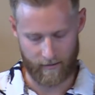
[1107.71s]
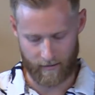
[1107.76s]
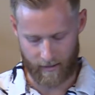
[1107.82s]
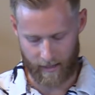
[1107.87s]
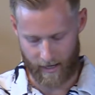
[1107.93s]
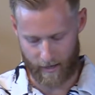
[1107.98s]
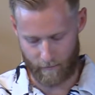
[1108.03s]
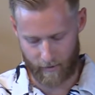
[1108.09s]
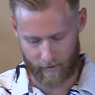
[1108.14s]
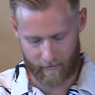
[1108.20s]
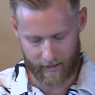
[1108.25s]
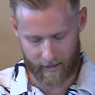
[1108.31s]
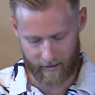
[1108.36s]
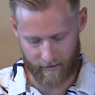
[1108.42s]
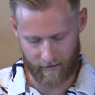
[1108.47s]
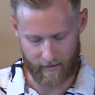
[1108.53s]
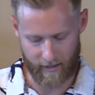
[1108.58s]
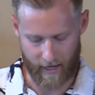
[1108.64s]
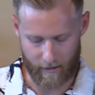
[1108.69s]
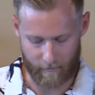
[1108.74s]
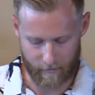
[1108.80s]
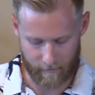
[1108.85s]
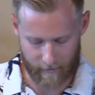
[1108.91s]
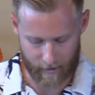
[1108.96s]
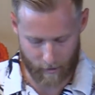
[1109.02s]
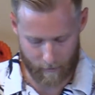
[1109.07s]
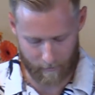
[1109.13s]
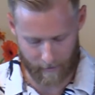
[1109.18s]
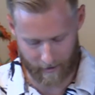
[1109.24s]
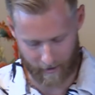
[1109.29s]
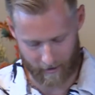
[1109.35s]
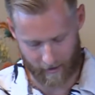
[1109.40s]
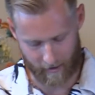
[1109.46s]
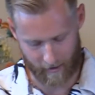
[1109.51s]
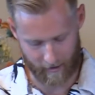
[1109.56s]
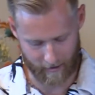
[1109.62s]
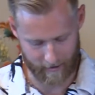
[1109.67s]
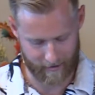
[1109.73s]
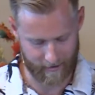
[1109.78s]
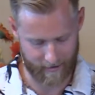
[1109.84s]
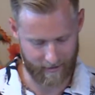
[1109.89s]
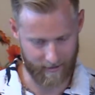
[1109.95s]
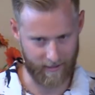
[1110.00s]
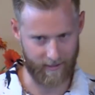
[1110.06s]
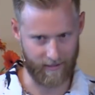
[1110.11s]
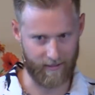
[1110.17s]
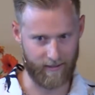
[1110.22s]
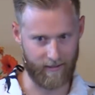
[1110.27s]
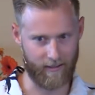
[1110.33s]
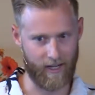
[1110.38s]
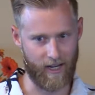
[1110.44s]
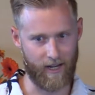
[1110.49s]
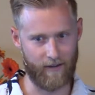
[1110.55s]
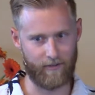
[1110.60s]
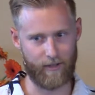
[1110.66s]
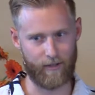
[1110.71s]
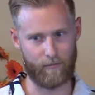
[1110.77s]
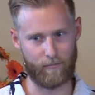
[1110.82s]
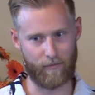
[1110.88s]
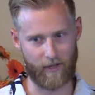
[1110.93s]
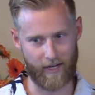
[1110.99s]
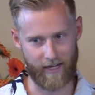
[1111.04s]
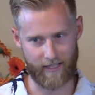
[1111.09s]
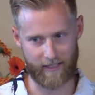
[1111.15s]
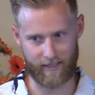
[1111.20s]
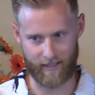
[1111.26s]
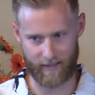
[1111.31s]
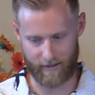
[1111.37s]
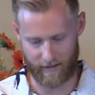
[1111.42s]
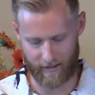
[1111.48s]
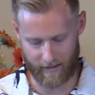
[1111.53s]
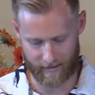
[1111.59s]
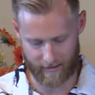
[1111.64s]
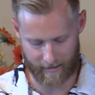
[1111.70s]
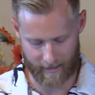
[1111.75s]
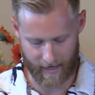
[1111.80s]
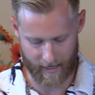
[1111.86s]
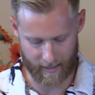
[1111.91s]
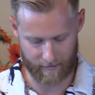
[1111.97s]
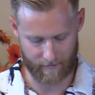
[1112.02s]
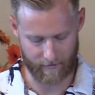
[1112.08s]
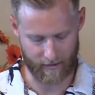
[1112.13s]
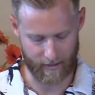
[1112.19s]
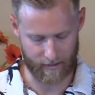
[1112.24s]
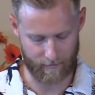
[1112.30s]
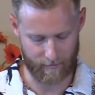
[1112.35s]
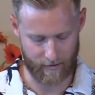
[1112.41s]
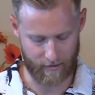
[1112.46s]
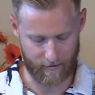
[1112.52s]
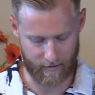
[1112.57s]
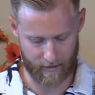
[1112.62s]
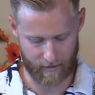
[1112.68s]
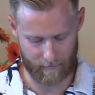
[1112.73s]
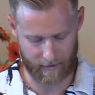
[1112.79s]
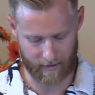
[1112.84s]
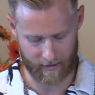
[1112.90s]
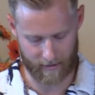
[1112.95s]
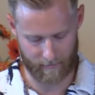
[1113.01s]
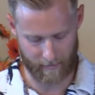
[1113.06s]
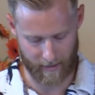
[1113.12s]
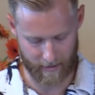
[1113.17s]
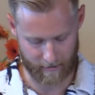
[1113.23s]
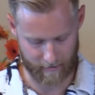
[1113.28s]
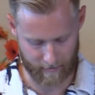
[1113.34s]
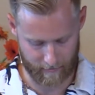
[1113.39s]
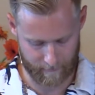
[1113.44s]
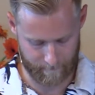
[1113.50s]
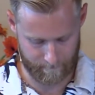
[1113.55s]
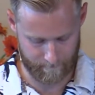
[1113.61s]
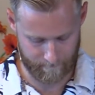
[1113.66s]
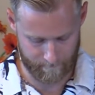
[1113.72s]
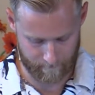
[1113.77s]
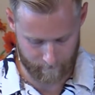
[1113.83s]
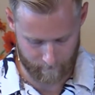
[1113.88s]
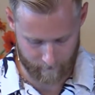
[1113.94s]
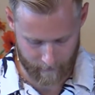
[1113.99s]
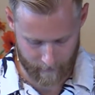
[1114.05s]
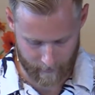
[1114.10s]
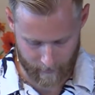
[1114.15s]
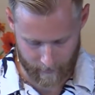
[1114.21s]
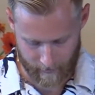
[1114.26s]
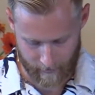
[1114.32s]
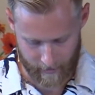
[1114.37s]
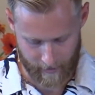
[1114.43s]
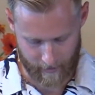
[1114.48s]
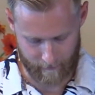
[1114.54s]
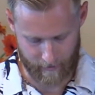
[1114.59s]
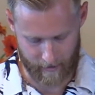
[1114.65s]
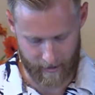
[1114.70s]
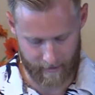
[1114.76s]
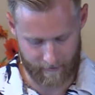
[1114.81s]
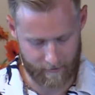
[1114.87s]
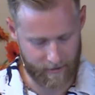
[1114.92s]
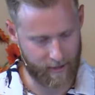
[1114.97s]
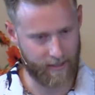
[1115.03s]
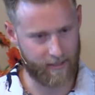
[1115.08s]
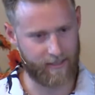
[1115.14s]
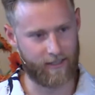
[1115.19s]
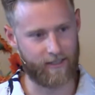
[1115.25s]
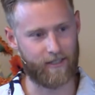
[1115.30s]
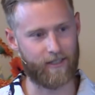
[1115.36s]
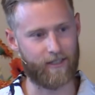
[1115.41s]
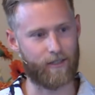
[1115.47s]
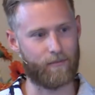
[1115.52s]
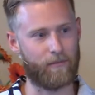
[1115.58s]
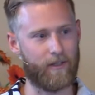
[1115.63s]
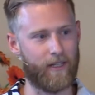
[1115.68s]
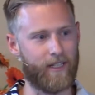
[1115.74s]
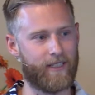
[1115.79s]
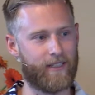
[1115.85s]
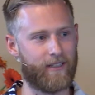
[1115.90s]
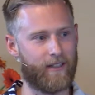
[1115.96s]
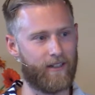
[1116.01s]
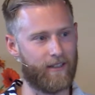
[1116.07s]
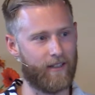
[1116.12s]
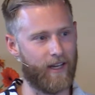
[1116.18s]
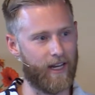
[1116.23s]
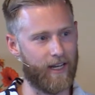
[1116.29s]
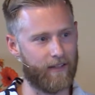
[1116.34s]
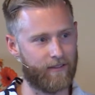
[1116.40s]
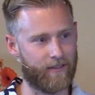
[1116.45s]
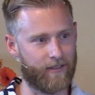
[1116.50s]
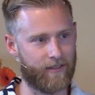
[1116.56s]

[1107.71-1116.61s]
And when we do that, when we open our hearts to the love and embrace that Jesus has for us, we do something special. And we give Jesus this place in our lives